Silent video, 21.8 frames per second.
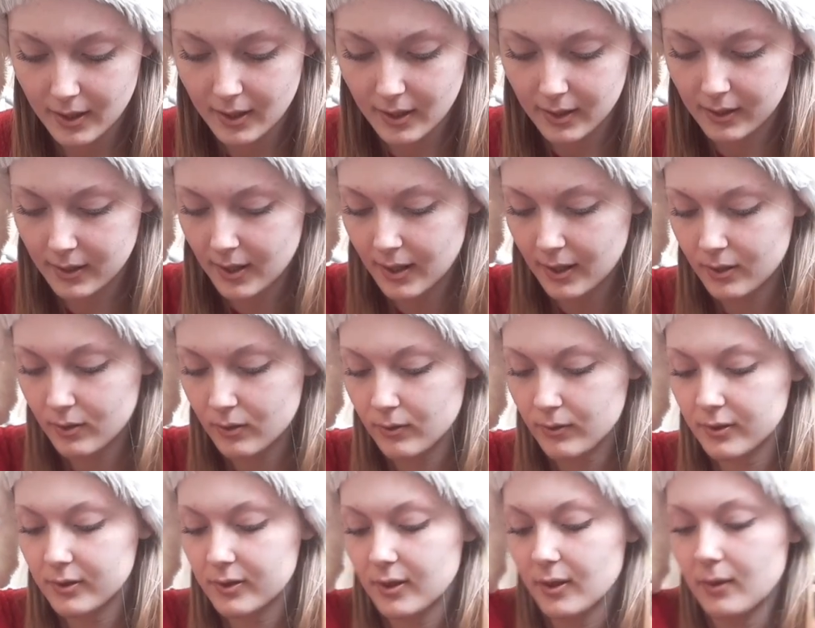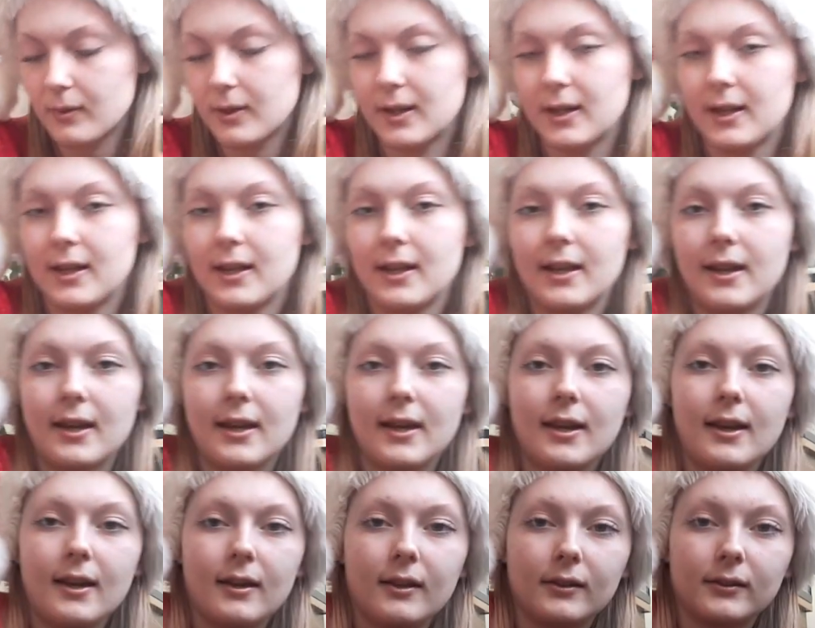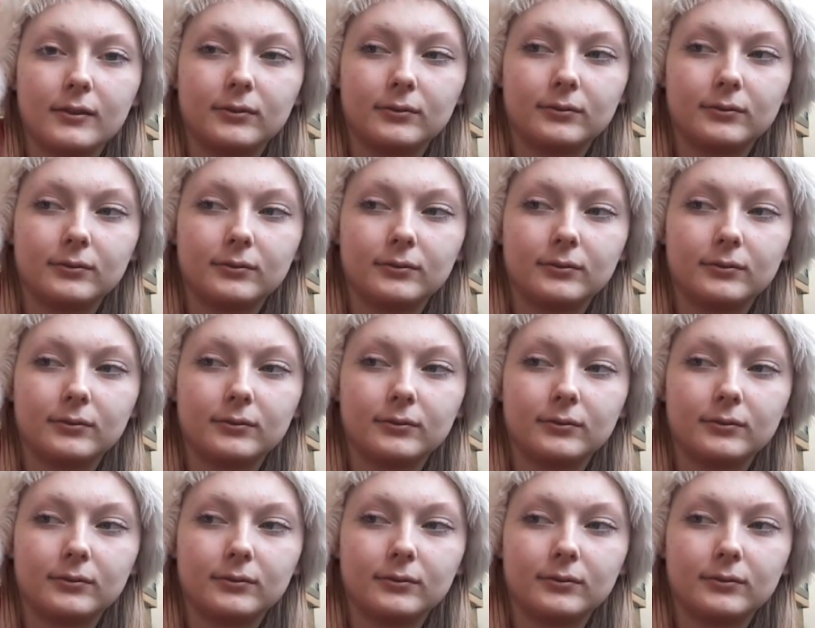and then also in here